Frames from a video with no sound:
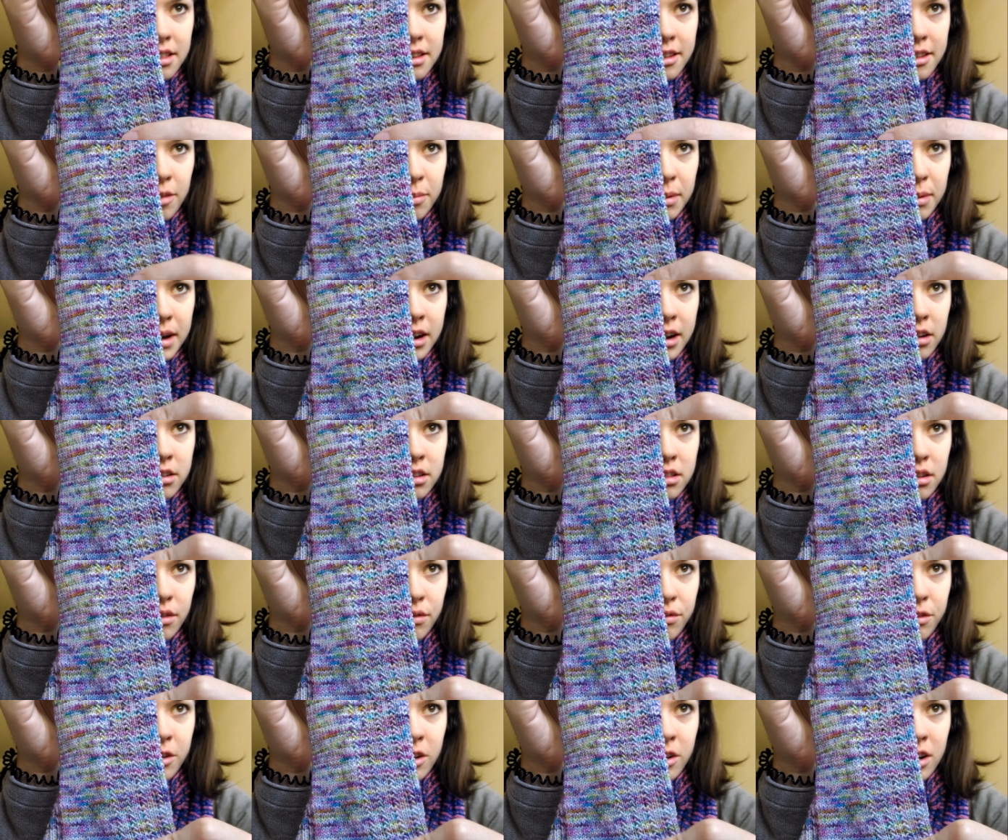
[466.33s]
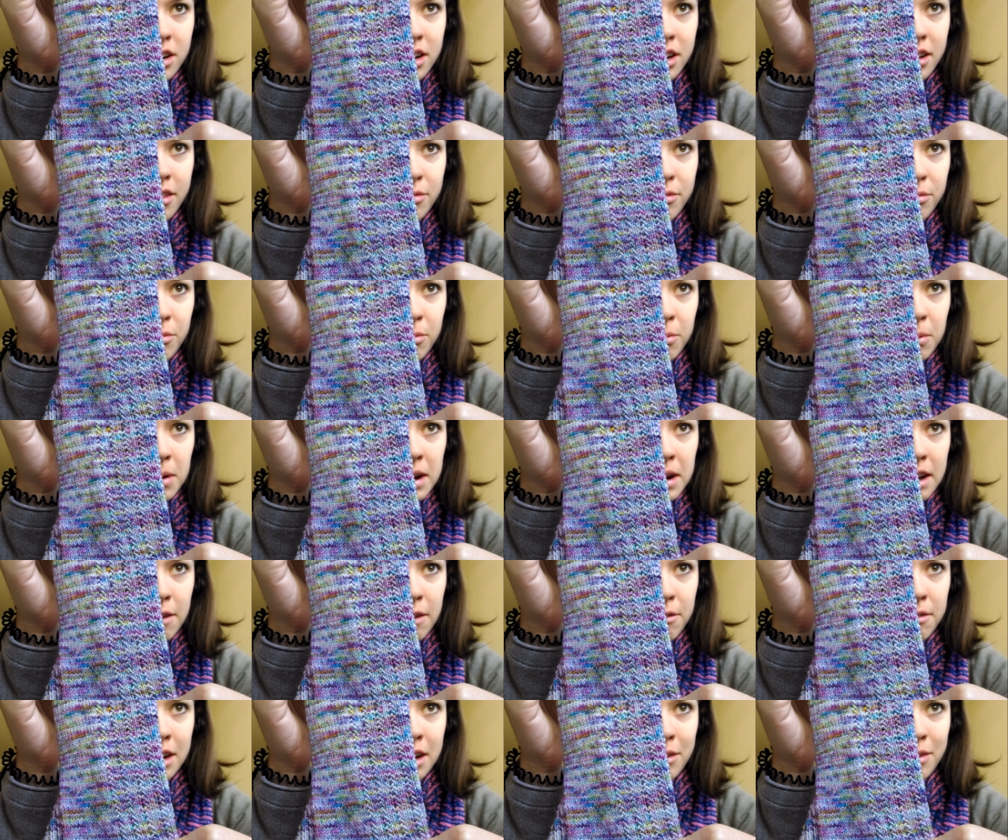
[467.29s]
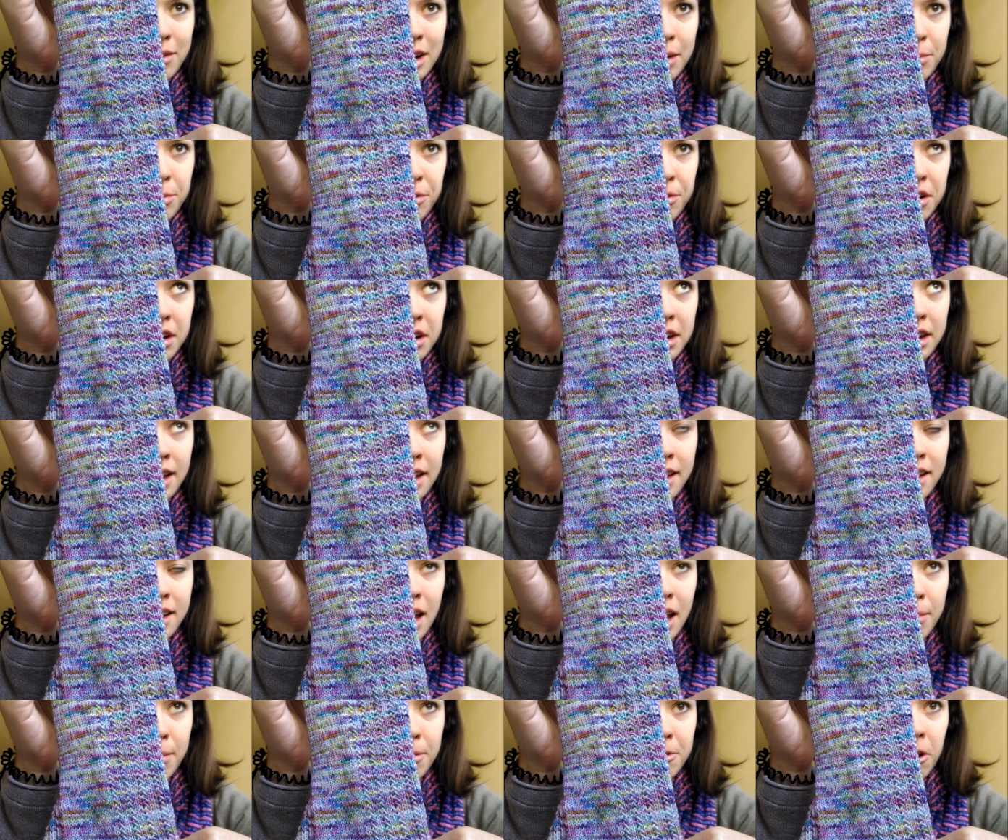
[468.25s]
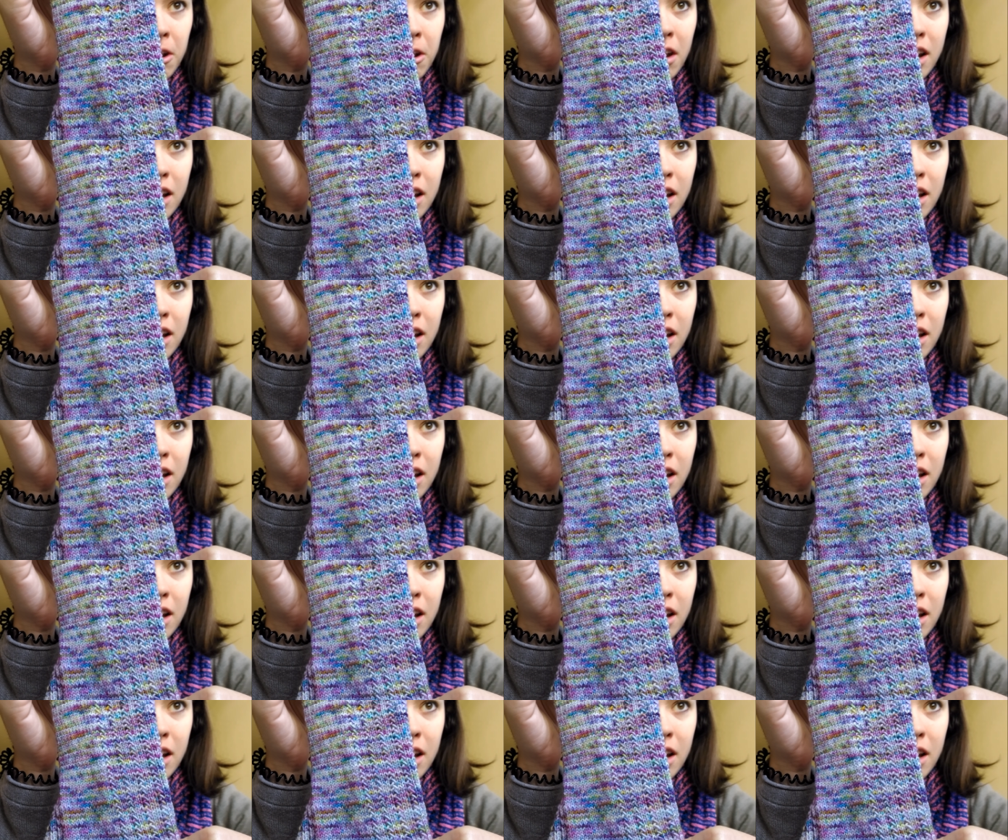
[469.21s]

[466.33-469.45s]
stitch pattern on the front. It's really, really, really pretty. I absolutely